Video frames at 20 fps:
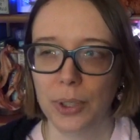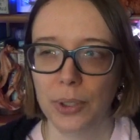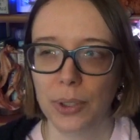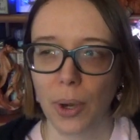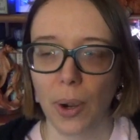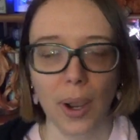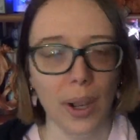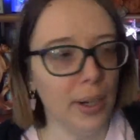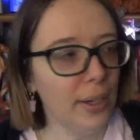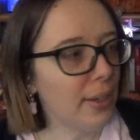
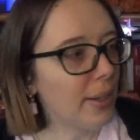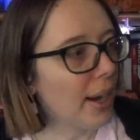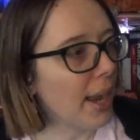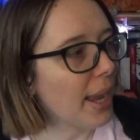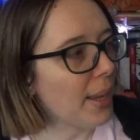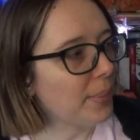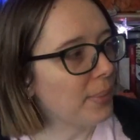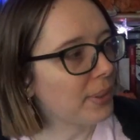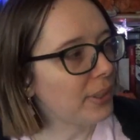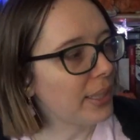daughter,
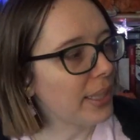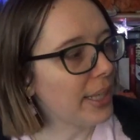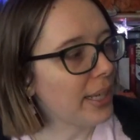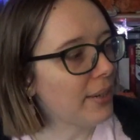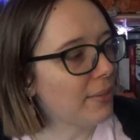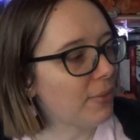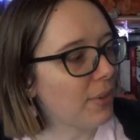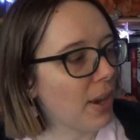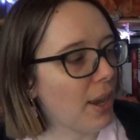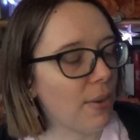I
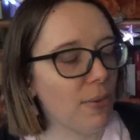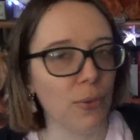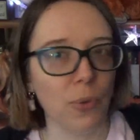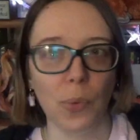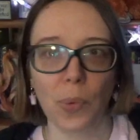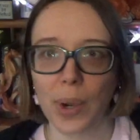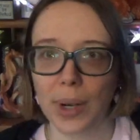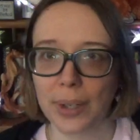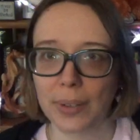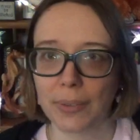believe, of
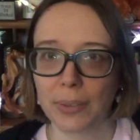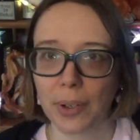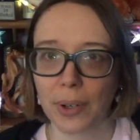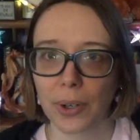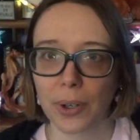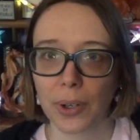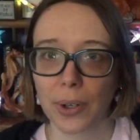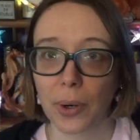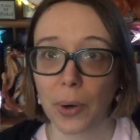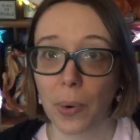one of
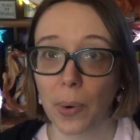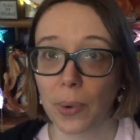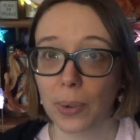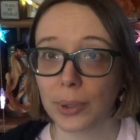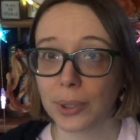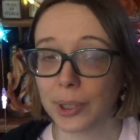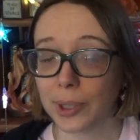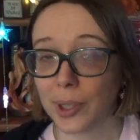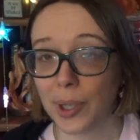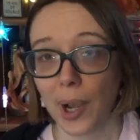her
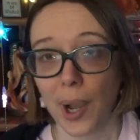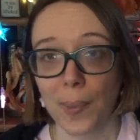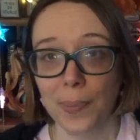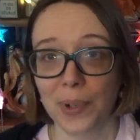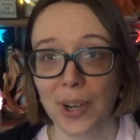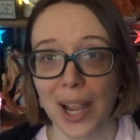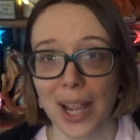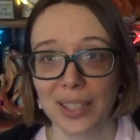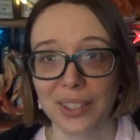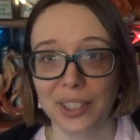old
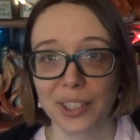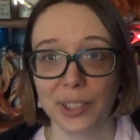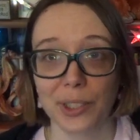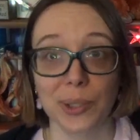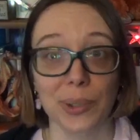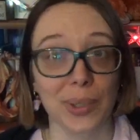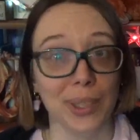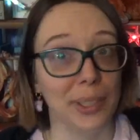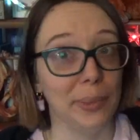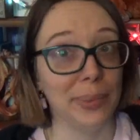comrades
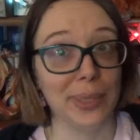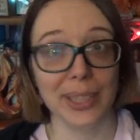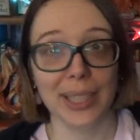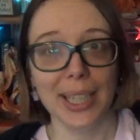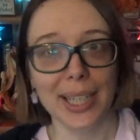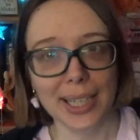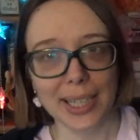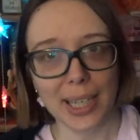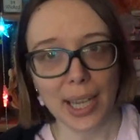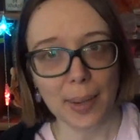who has been
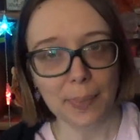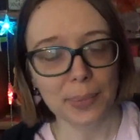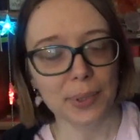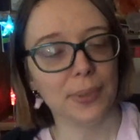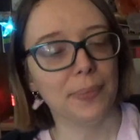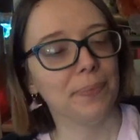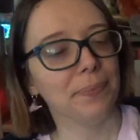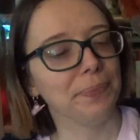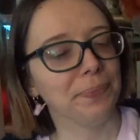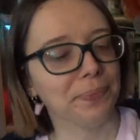
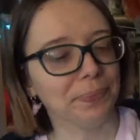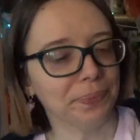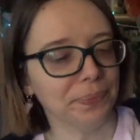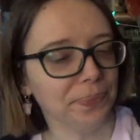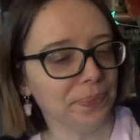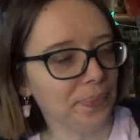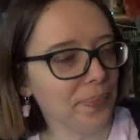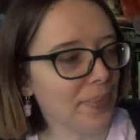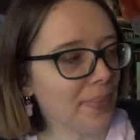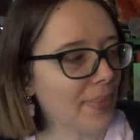kidnapped.
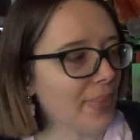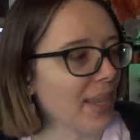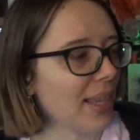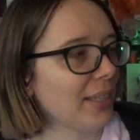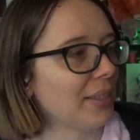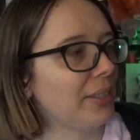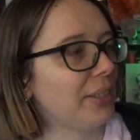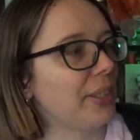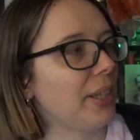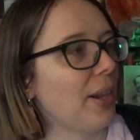
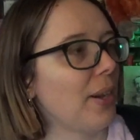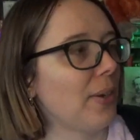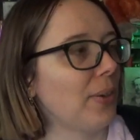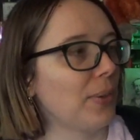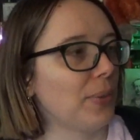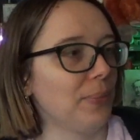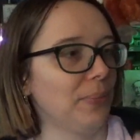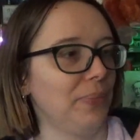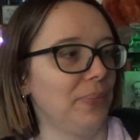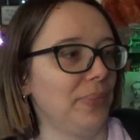
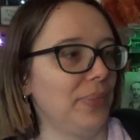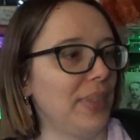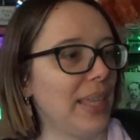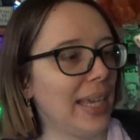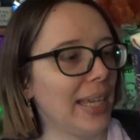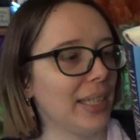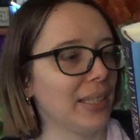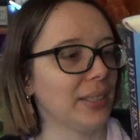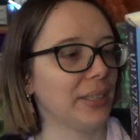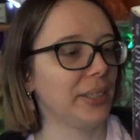So
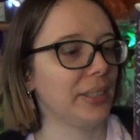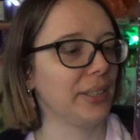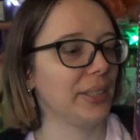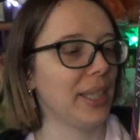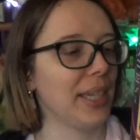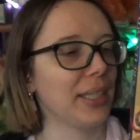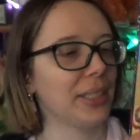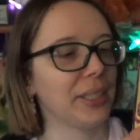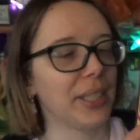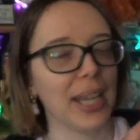things
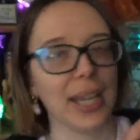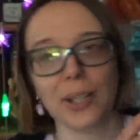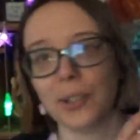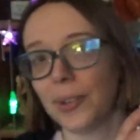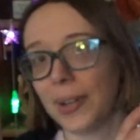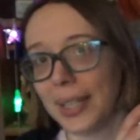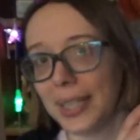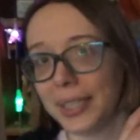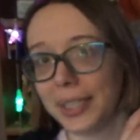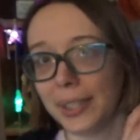things get
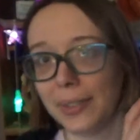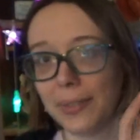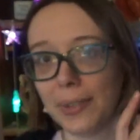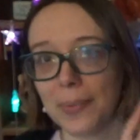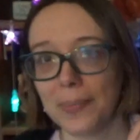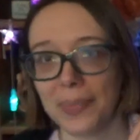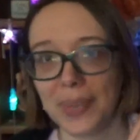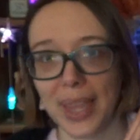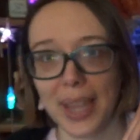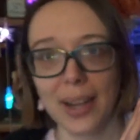crazy
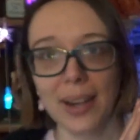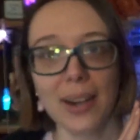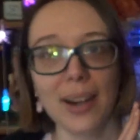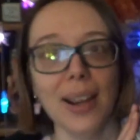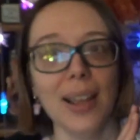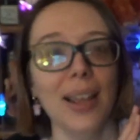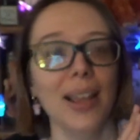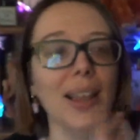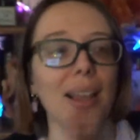from there.